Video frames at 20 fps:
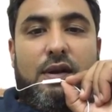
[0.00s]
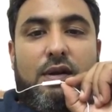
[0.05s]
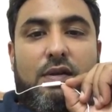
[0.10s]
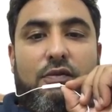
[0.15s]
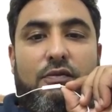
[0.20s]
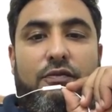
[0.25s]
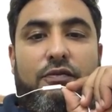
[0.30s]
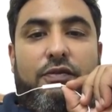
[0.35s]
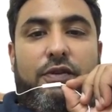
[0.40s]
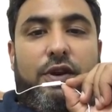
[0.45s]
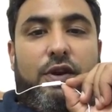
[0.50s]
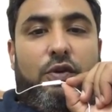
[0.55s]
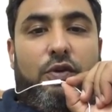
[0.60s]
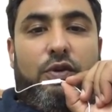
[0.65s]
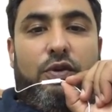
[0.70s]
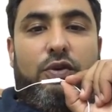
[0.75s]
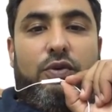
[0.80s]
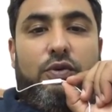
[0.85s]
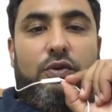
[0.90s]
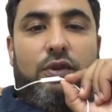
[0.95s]
We
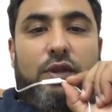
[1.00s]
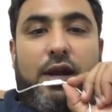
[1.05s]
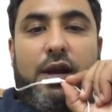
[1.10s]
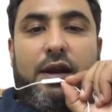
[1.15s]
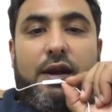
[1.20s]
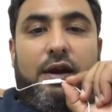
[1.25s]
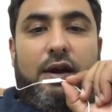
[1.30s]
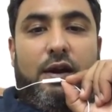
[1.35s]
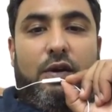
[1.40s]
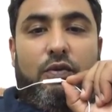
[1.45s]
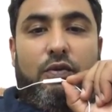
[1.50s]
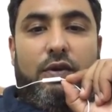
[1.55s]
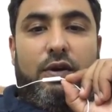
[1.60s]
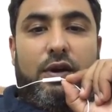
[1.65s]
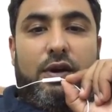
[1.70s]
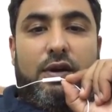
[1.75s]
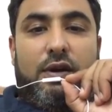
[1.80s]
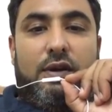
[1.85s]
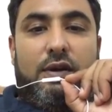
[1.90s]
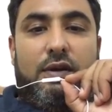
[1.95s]
don't do that hard
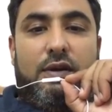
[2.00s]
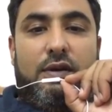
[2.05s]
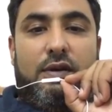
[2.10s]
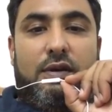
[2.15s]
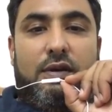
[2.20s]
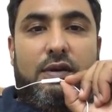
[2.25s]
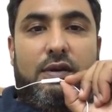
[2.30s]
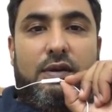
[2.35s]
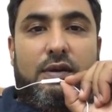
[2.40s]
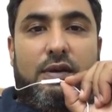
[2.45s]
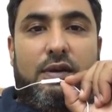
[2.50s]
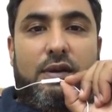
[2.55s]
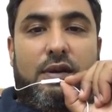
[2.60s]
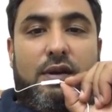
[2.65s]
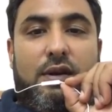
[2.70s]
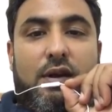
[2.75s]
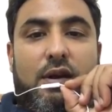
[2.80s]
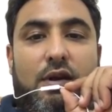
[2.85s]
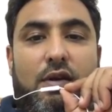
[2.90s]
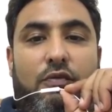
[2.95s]
work.
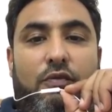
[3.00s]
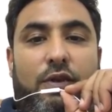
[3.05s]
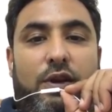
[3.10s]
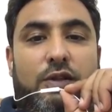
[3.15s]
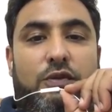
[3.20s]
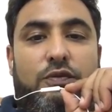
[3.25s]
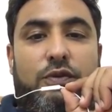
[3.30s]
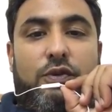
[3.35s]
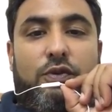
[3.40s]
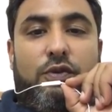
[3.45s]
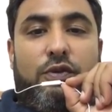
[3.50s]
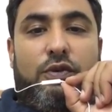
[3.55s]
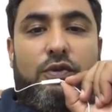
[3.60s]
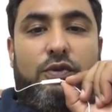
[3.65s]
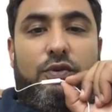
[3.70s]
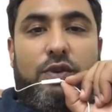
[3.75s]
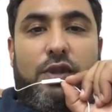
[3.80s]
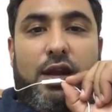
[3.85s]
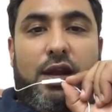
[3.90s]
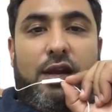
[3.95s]
Once we don't
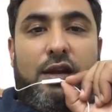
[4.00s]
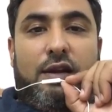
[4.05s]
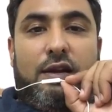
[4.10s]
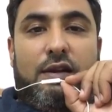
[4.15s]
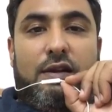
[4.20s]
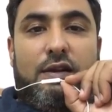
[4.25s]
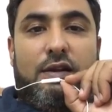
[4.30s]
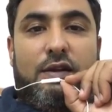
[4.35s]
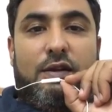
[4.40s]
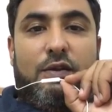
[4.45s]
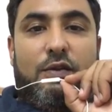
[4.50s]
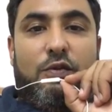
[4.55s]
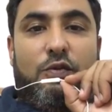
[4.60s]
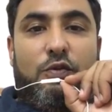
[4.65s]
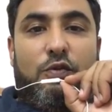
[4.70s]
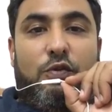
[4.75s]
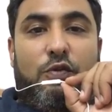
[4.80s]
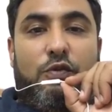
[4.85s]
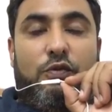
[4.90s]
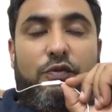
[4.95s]
do that,
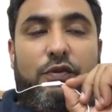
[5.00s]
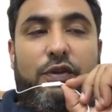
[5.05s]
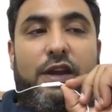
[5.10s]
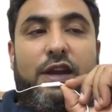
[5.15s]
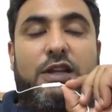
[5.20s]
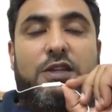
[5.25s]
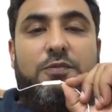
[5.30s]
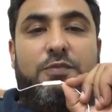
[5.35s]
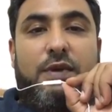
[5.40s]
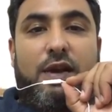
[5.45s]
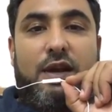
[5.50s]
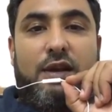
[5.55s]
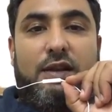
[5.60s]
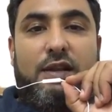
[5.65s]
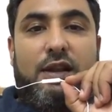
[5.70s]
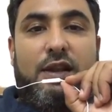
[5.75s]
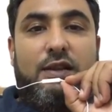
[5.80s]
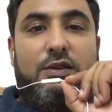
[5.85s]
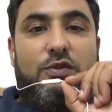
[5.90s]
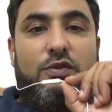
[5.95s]
we expect
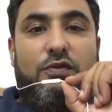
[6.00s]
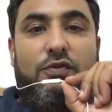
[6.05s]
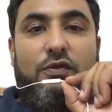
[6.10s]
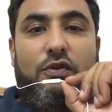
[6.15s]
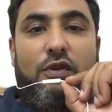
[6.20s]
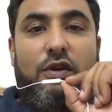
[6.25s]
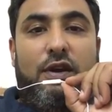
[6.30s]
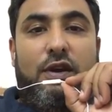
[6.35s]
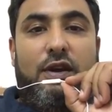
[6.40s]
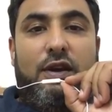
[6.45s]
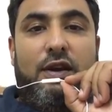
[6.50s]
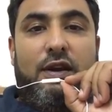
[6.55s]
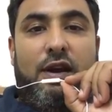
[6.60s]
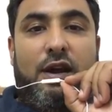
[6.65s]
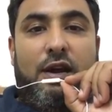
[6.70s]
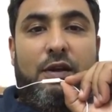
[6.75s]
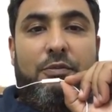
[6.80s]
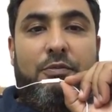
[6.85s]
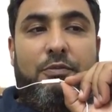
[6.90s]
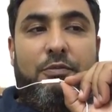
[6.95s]
things to fall in
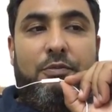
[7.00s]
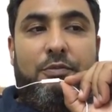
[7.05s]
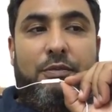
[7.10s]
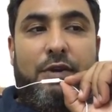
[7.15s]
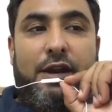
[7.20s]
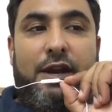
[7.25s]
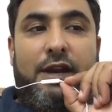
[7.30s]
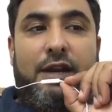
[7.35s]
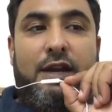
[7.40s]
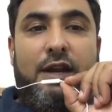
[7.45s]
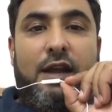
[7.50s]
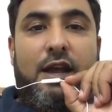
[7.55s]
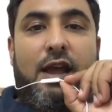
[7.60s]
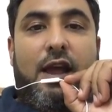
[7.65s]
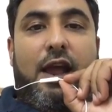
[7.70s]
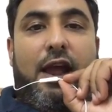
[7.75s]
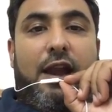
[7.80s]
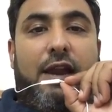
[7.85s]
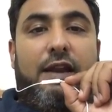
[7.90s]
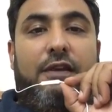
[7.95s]
our plate.
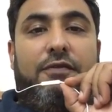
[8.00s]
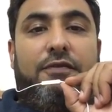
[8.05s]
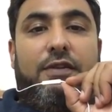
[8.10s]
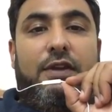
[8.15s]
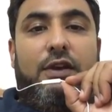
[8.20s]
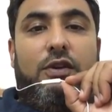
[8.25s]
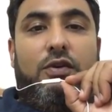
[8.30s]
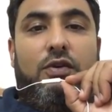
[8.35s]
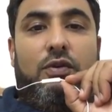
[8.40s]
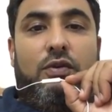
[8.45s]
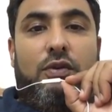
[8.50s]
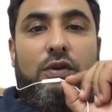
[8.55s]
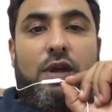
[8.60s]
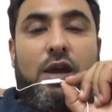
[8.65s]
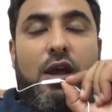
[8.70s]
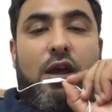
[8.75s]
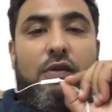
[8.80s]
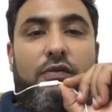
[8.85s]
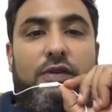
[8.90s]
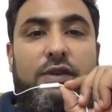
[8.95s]
And if they don't,
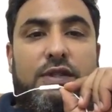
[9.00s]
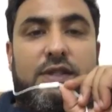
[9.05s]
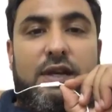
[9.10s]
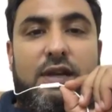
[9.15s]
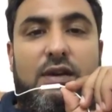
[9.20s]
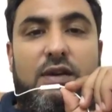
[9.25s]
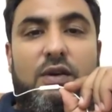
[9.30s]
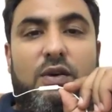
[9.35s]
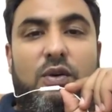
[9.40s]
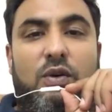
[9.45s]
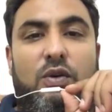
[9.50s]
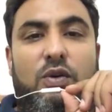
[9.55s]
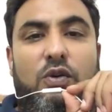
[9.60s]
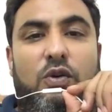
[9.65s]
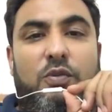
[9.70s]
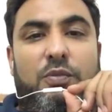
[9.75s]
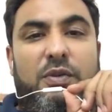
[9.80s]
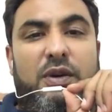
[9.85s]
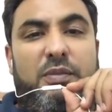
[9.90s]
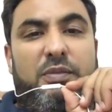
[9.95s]
we say, oh,
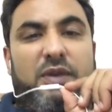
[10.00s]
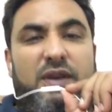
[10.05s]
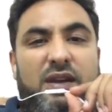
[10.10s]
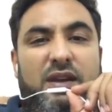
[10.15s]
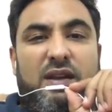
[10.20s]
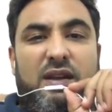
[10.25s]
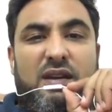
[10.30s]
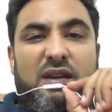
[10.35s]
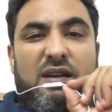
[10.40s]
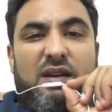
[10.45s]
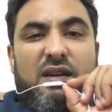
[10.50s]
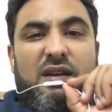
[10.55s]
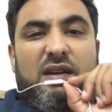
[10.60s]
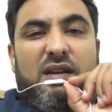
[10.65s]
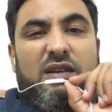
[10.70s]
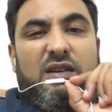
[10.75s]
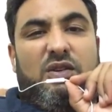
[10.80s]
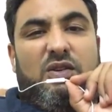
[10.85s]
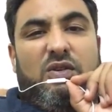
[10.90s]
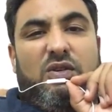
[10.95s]
maybe,
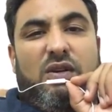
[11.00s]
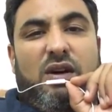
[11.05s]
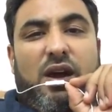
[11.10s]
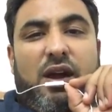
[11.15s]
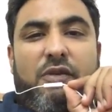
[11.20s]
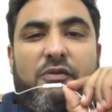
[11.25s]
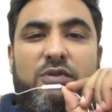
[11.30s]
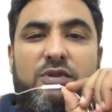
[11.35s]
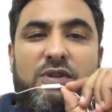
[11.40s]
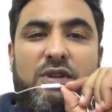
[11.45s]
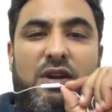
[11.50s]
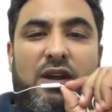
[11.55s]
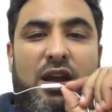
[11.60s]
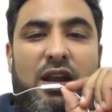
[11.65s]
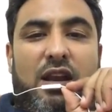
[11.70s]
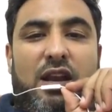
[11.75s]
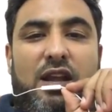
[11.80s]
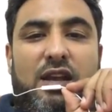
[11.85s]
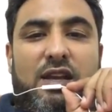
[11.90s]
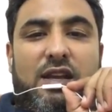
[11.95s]
I was
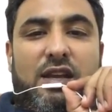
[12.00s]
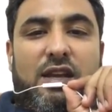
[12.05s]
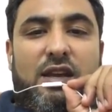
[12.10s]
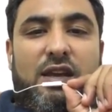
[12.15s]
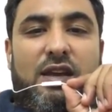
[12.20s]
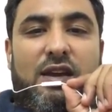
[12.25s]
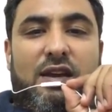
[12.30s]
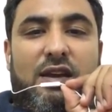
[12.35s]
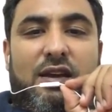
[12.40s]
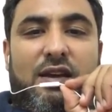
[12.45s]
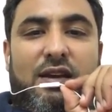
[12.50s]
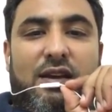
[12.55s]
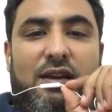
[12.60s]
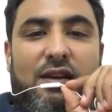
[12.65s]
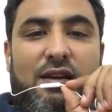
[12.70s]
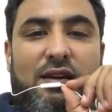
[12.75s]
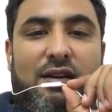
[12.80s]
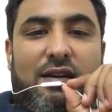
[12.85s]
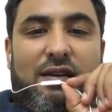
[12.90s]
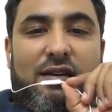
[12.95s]
unlucky.
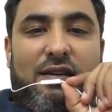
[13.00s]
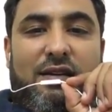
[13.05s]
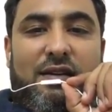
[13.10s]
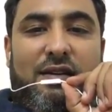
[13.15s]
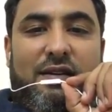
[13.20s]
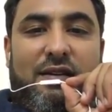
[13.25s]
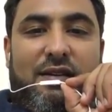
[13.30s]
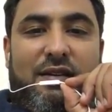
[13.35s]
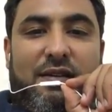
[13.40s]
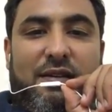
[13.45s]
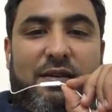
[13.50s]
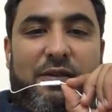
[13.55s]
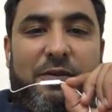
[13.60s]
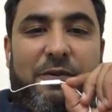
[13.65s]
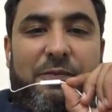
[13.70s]
Okay,